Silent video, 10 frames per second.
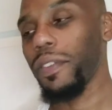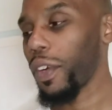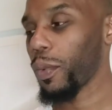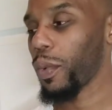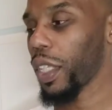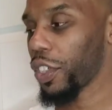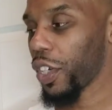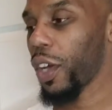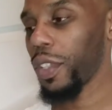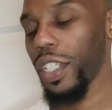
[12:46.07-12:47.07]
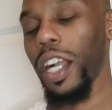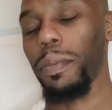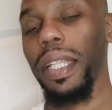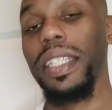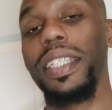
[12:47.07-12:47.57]
I felt really strong to talk
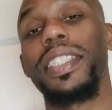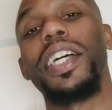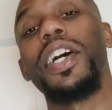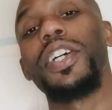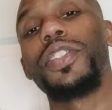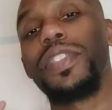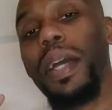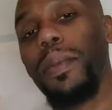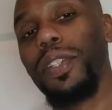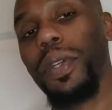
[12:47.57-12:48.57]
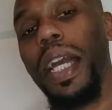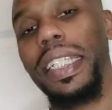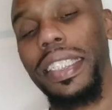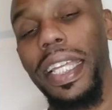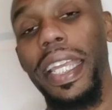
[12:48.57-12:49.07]
about this. So tell me what you
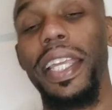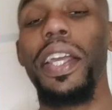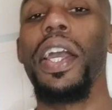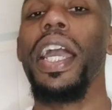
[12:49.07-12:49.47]
guys think.